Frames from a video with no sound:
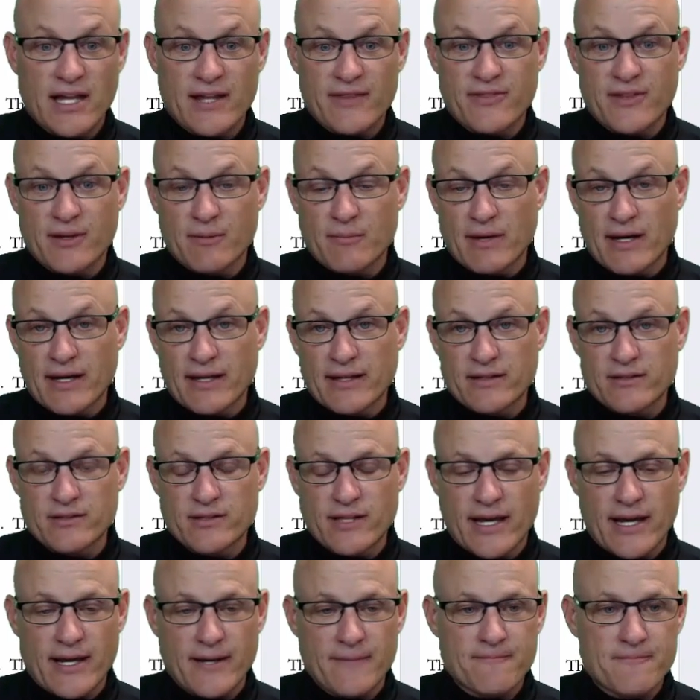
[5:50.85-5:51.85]
I think by
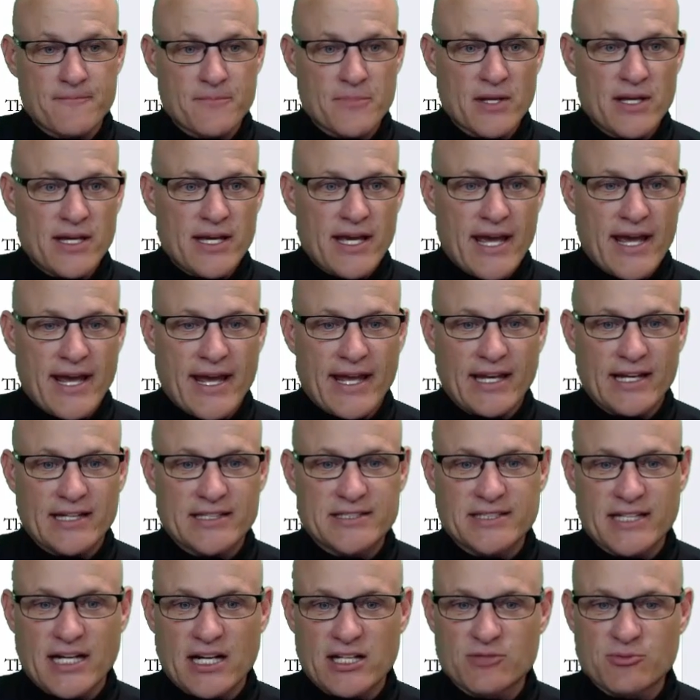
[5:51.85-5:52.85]
that. And
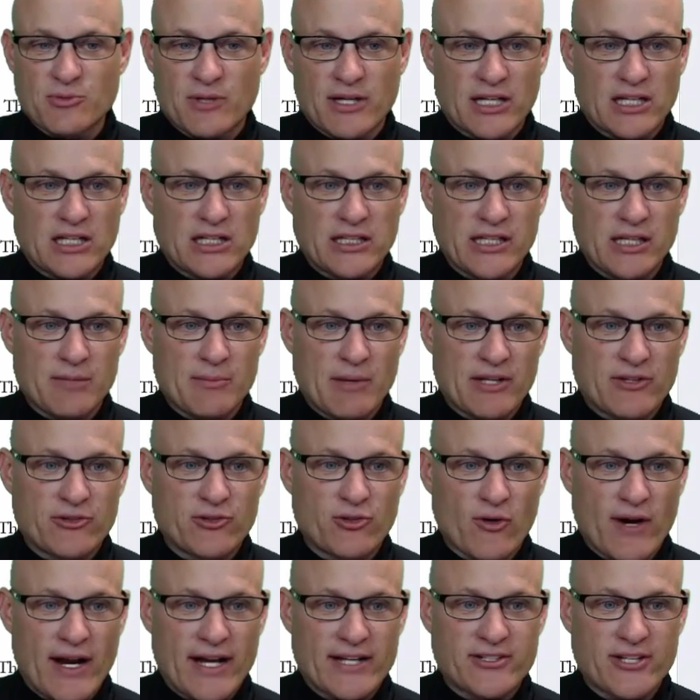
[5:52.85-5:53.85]
let's say I just want to clean
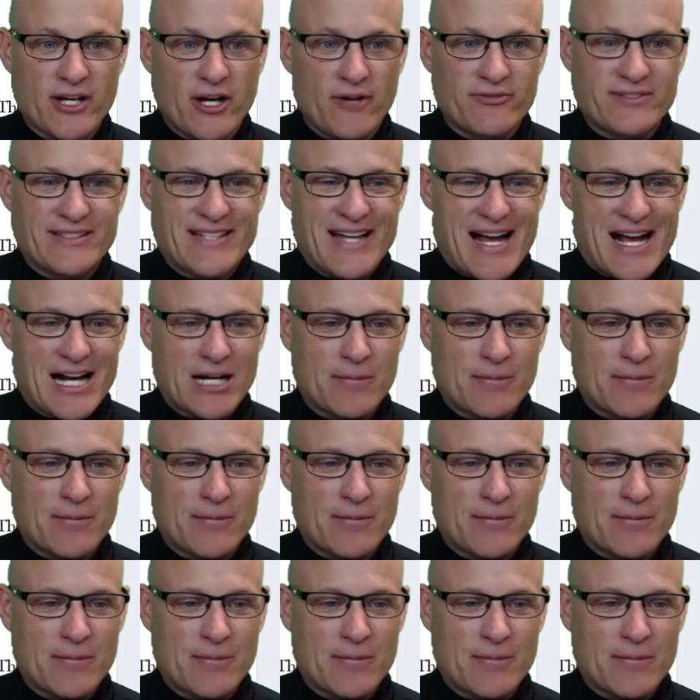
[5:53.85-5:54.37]
my scratch off.